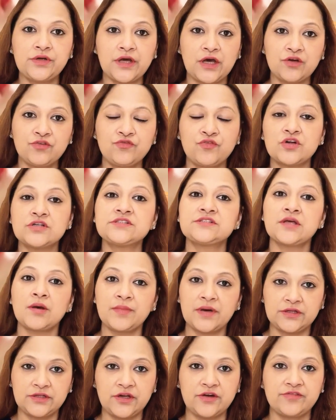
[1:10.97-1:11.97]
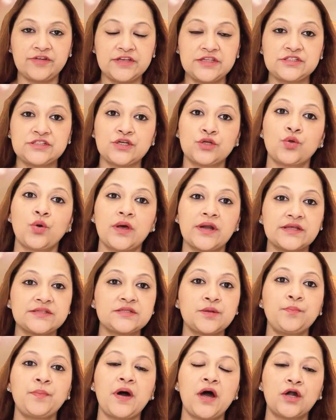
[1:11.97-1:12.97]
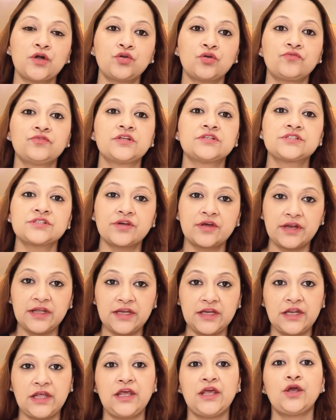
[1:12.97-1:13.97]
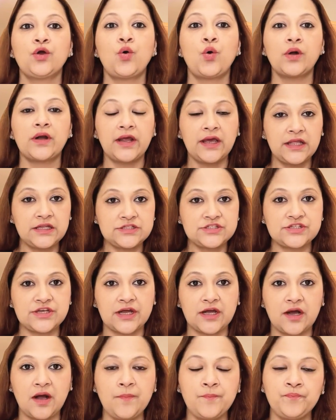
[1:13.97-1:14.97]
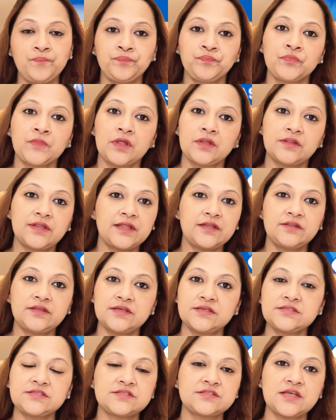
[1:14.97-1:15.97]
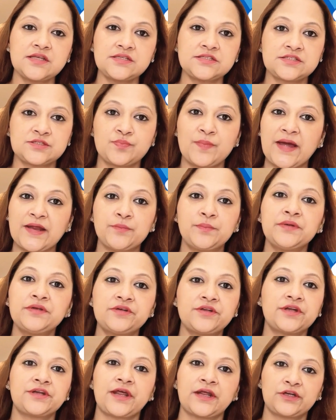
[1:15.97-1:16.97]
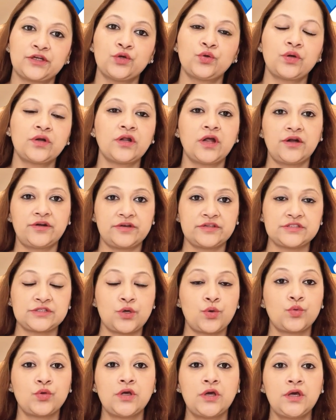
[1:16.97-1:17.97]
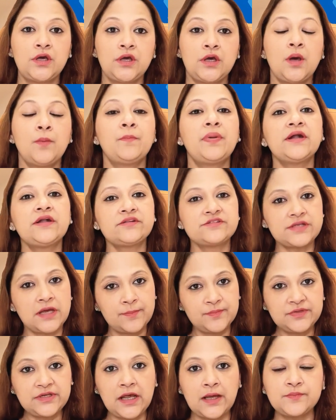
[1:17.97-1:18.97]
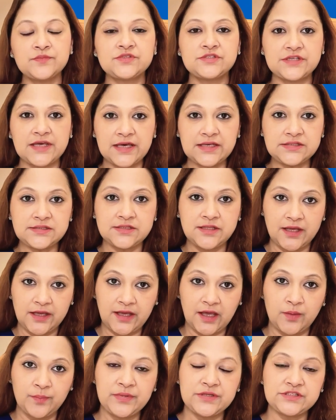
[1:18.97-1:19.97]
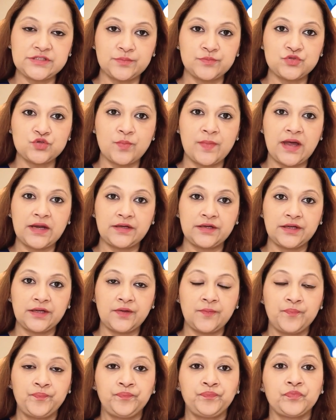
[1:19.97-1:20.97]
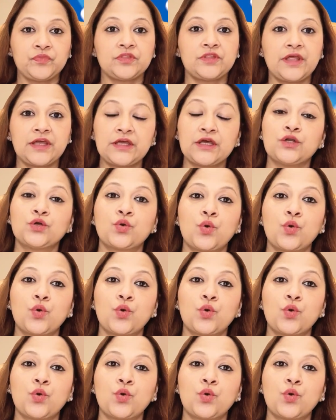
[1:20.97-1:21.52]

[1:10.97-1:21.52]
done for some other reason or as a part of the screening or health checkup, then these cysts might be detected on ultrasound. But sometimes, yes, they can be symptomatic, they can